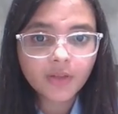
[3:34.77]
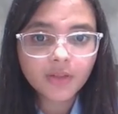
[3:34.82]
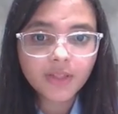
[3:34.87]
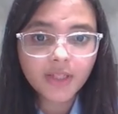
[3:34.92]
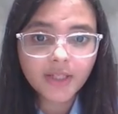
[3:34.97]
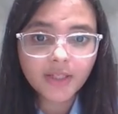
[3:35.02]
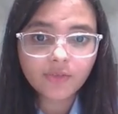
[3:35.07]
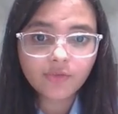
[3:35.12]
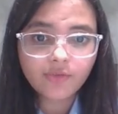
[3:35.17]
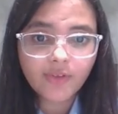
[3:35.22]

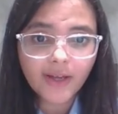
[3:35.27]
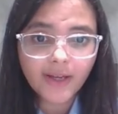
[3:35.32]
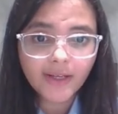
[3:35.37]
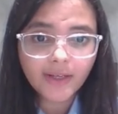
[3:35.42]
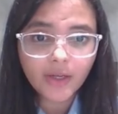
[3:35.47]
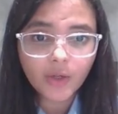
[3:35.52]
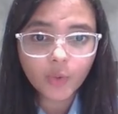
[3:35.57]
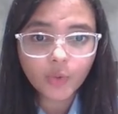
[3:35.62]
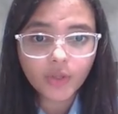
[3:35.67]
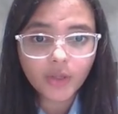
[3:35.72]
They can
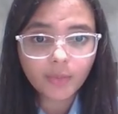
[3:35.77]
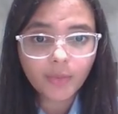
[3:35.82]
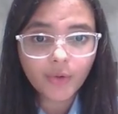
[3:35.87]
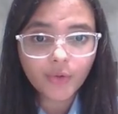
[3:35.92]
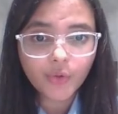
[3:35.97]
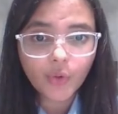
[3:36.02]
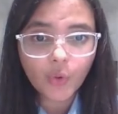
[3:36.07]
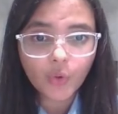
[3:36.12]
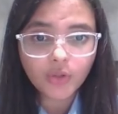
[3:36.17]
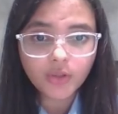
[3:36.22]
find out
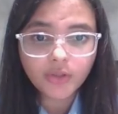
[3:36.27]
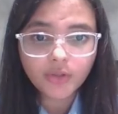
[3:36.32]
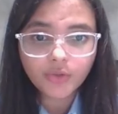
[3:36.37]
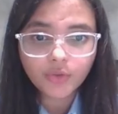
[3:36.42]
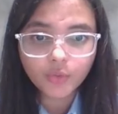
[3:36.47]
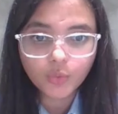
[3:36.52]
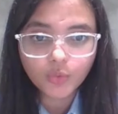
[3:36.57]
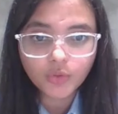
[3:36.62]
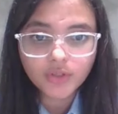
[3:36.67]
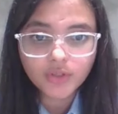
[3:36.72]
about all
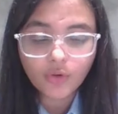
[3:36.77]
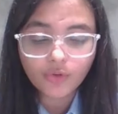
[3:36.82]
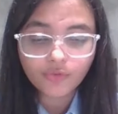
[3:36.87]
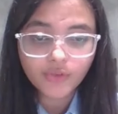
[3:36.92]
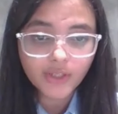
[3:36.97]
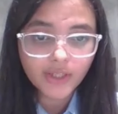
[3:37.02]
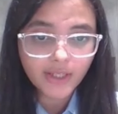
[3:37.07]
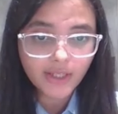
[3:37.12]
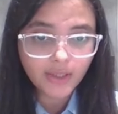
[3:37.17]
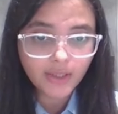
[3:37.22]
the rules
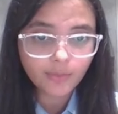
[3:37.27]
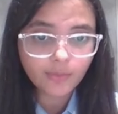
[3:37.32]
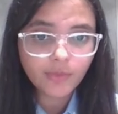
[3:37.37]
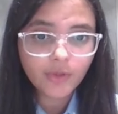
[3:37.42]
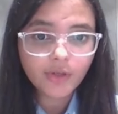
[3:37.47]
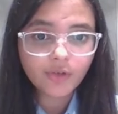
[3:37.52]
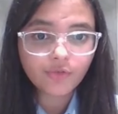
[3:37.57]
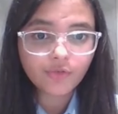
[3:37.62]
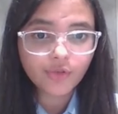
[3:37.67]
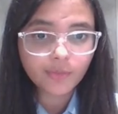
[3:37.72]
of the game
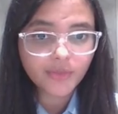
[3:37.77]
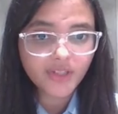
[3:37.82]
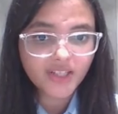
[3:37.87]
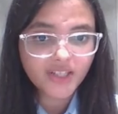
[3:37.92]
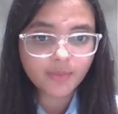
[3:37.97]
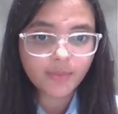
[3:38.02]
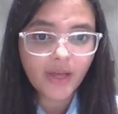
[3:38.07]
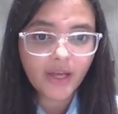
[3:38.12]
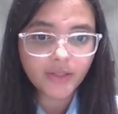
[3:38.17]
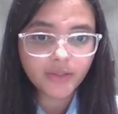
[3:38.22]
from
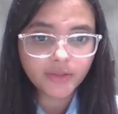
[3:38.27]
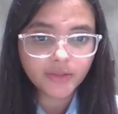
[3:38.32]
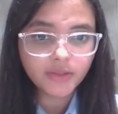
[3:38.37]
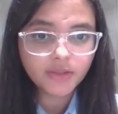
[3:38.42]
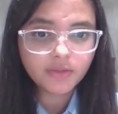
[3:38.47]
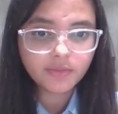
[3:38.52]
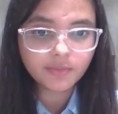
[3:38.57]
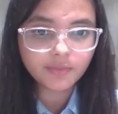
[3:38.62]
this panel.